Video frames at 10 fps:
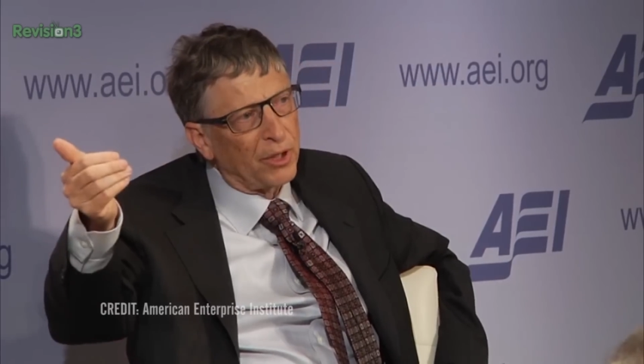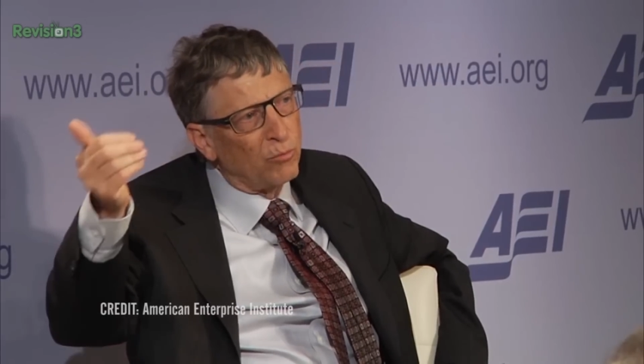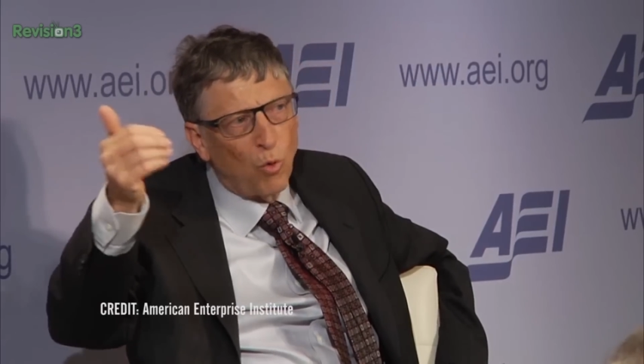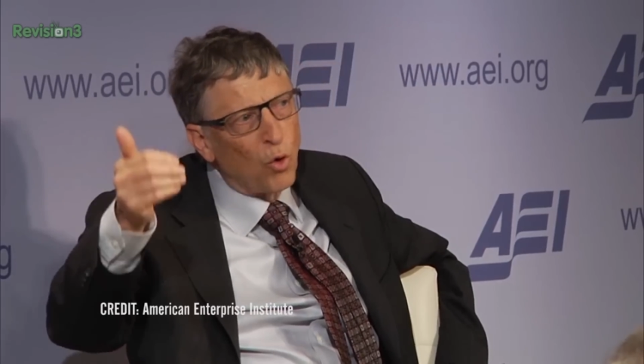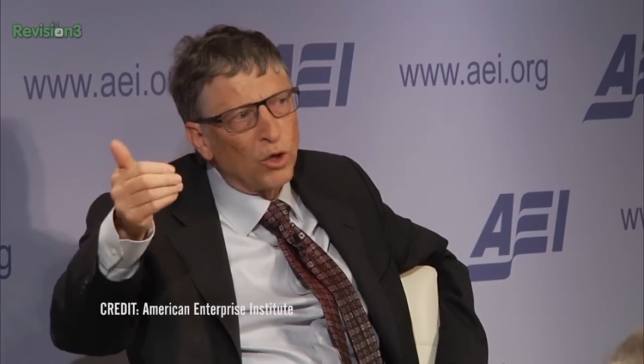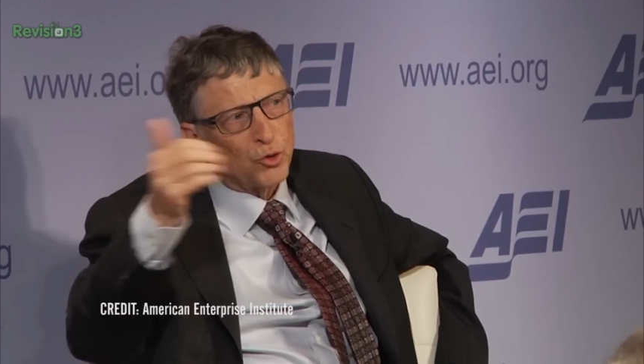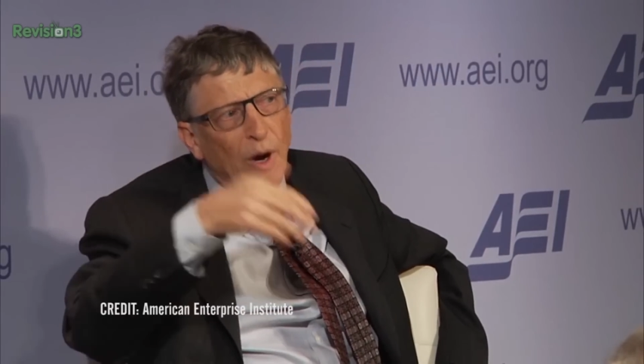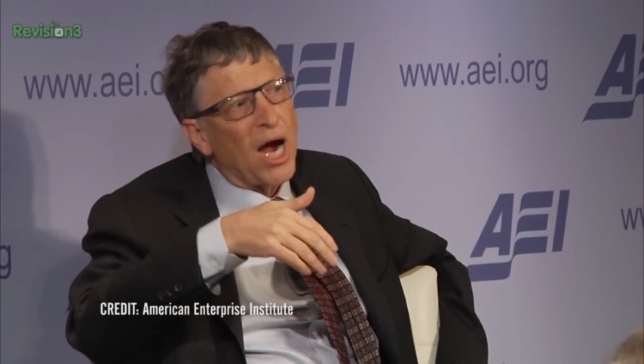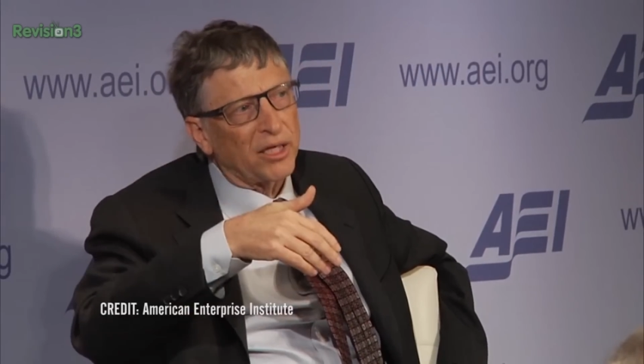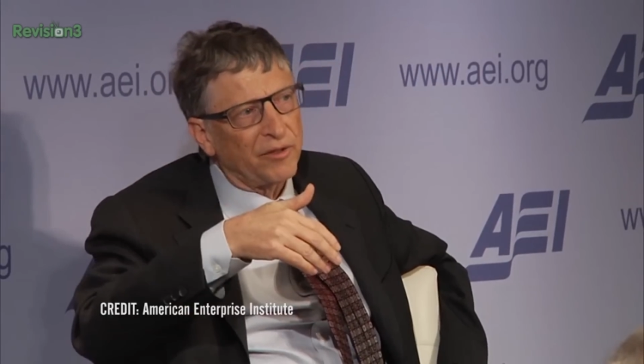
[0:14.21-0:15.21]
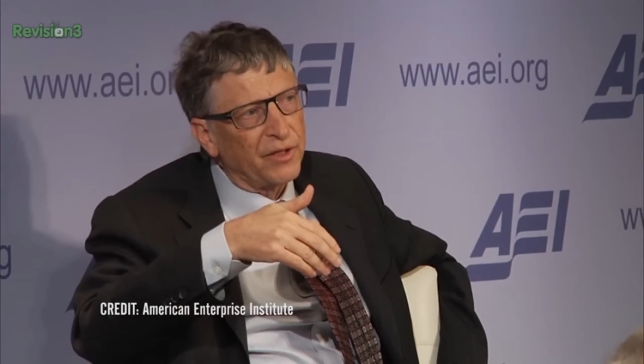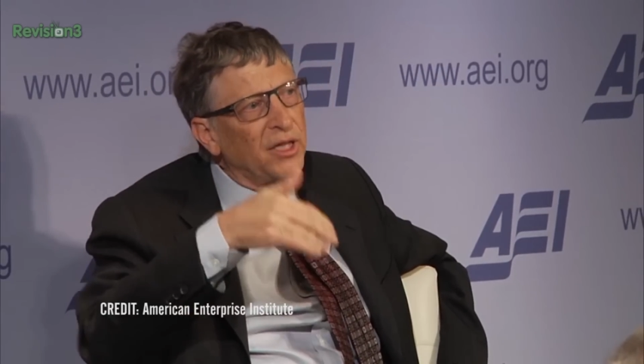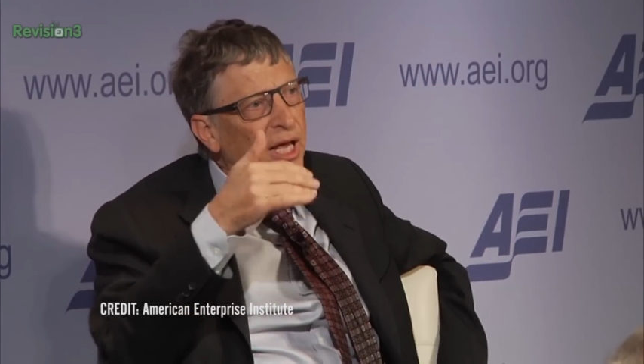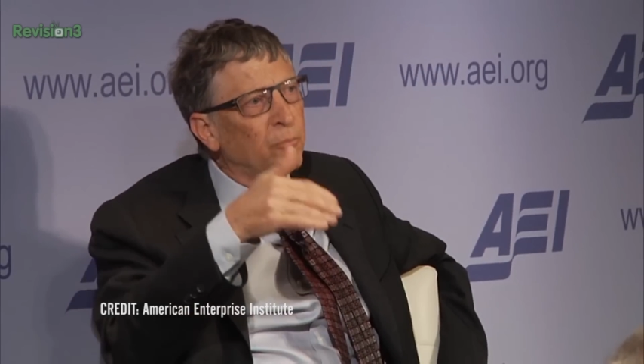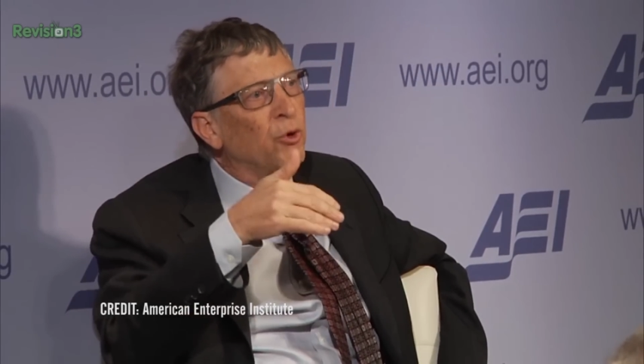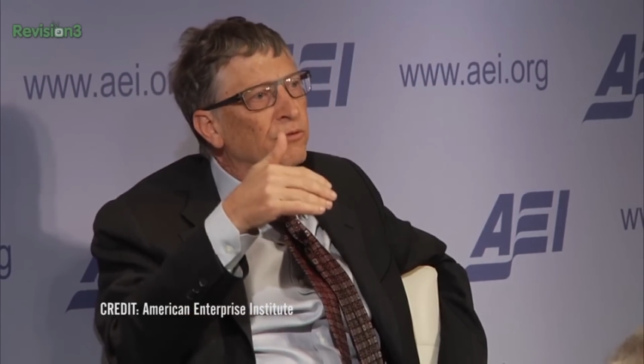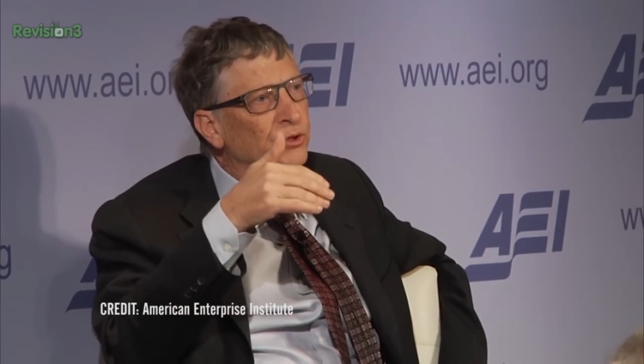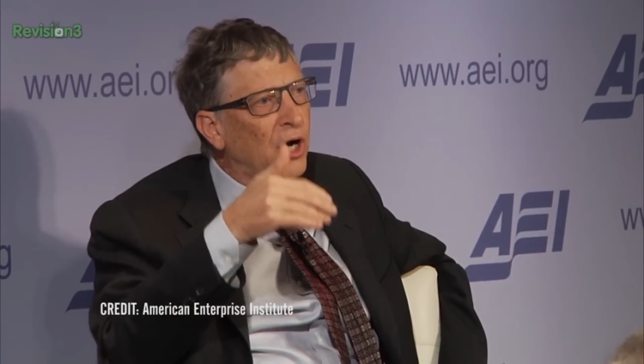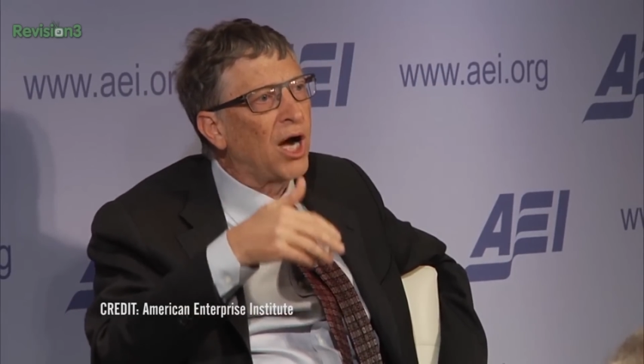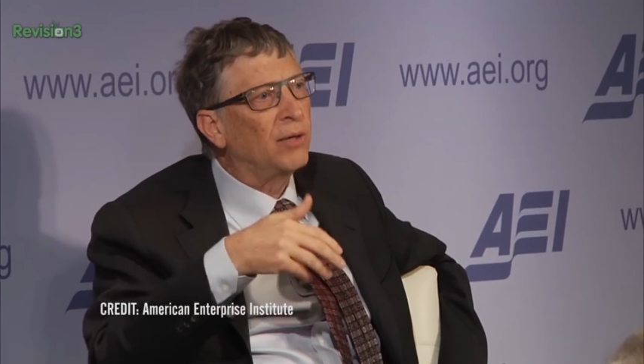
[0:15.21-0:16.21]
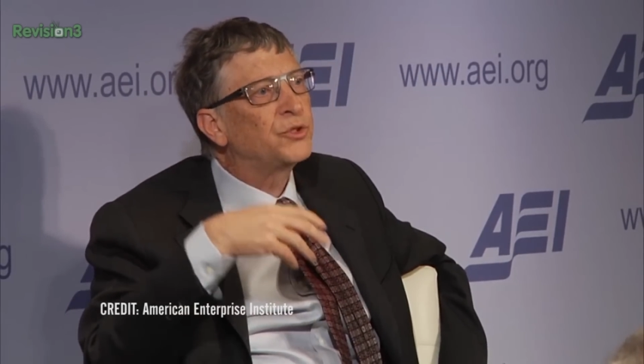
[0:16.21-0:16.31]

Robots will be taking your jobs.